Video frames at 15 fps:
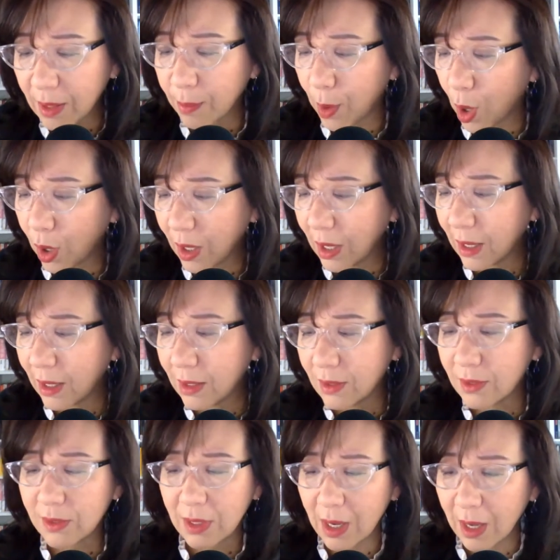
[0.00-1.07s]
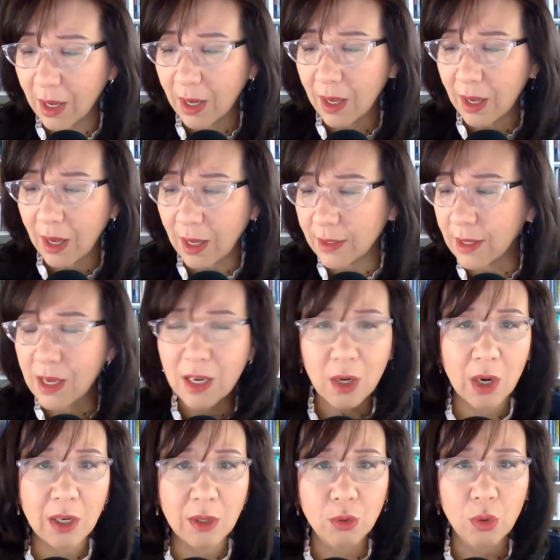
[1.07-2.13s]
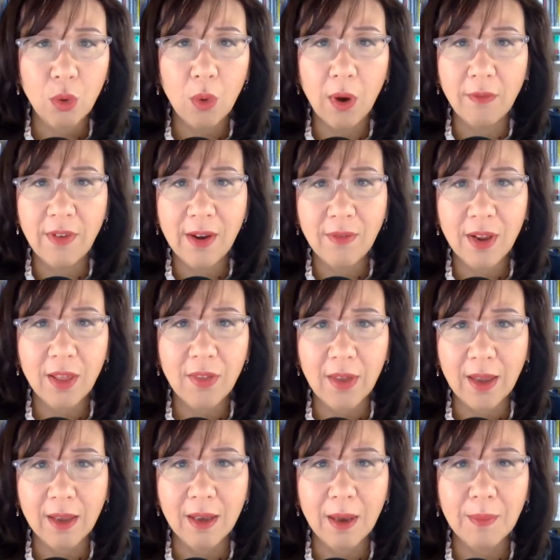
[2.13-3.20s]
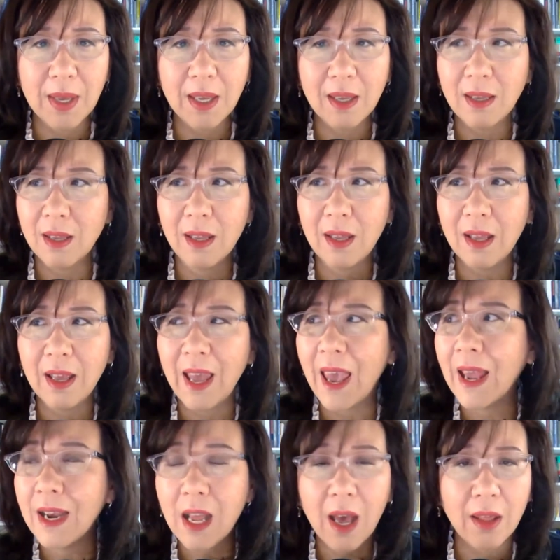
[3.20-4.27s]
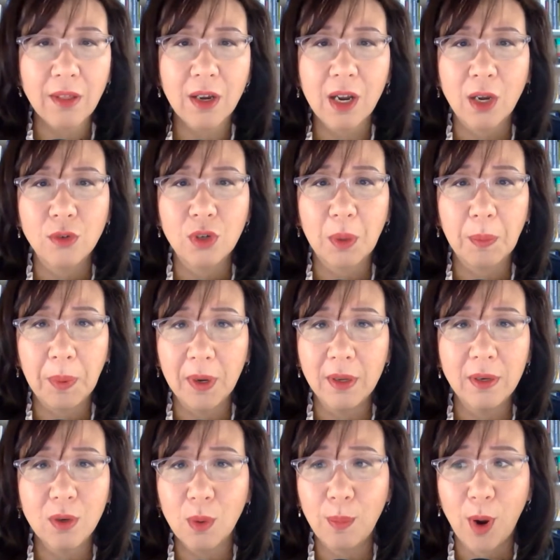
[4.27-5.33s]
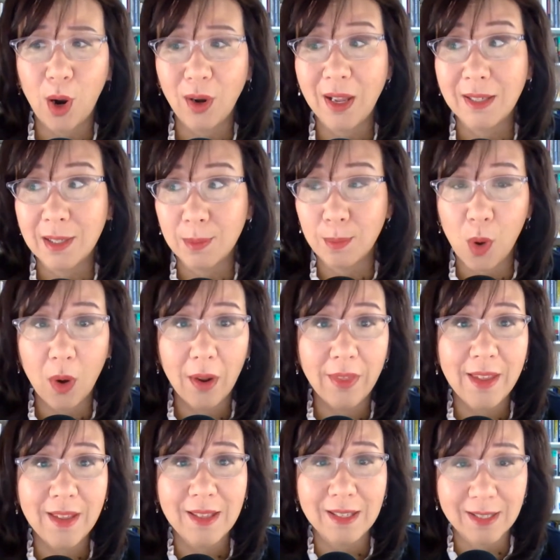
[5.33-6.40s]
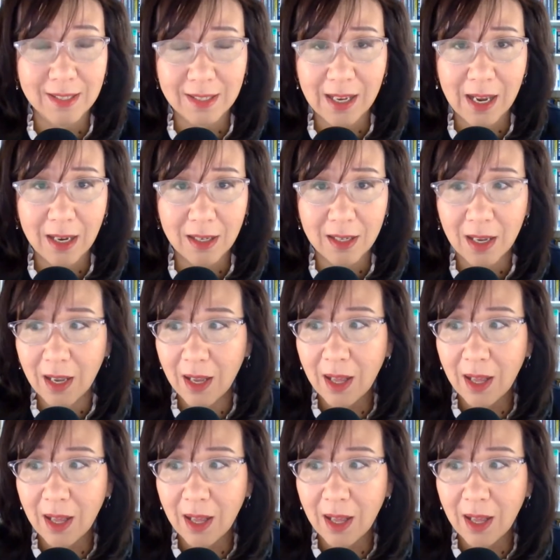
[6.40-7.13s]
The party is in control of everything. I mean, in any other country, a political party is smaller than the state.